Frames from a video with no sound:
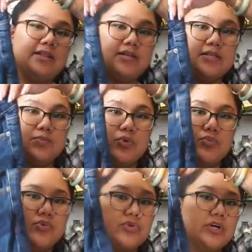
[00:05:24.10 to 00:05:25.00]
like these
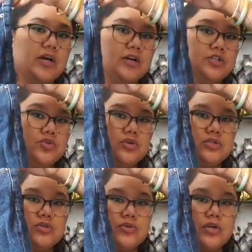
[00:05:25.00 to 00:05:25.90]
Bermuda kind of
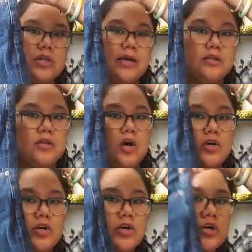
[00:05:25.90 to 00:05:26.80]
shorts so they're like
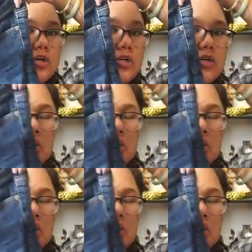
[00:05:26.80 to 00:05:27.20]
longer